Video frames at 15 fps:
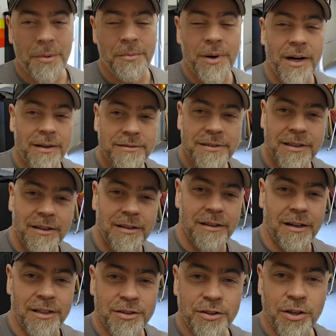But
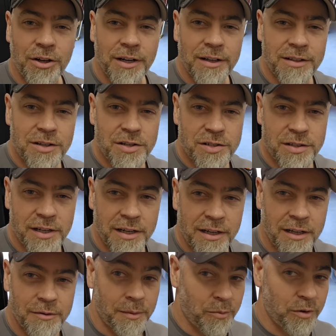I did go down yesterday,
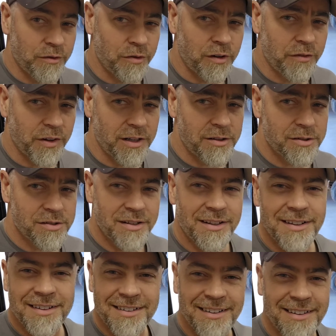1.5 hours,
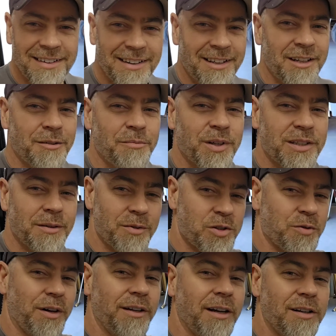and picked up this
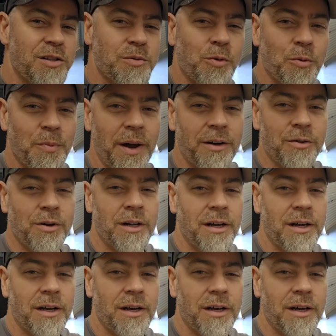radiator support panel,